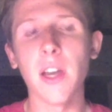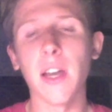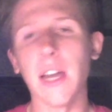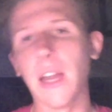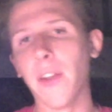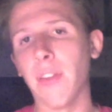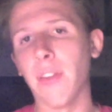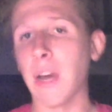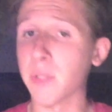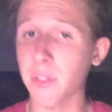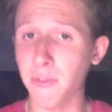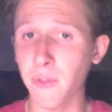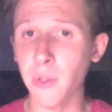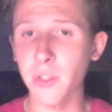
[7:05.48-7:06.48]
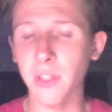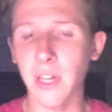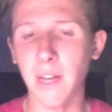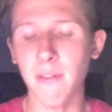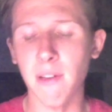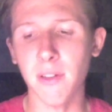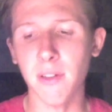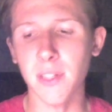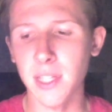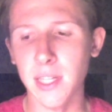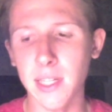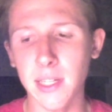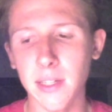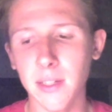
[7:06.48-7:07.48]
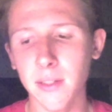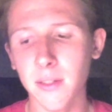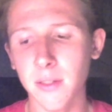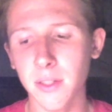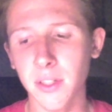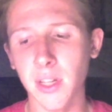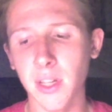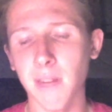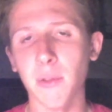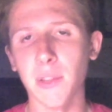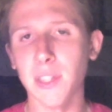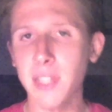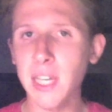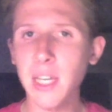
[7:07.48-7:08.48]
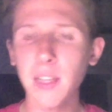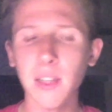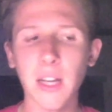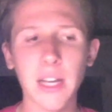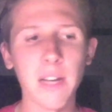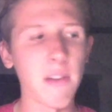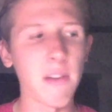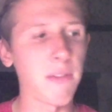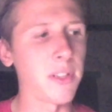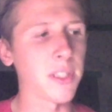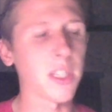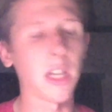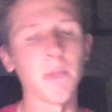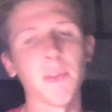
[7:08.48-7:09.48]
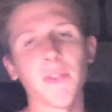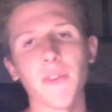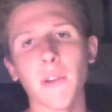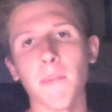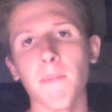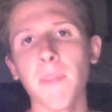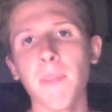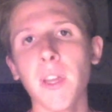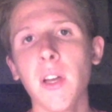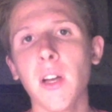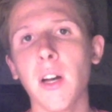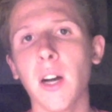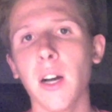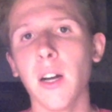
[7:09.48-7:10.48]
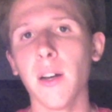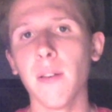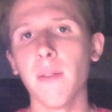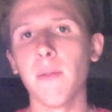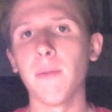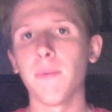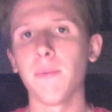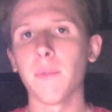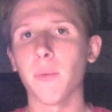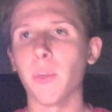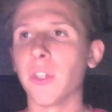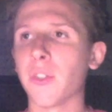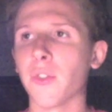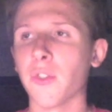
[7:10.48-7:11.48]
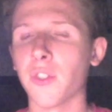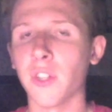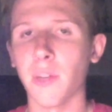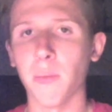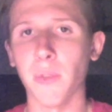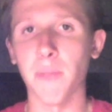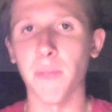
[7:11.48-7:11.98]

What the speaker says: And that was the first line of evidence that he discovered. The second line of evidence comes from research done with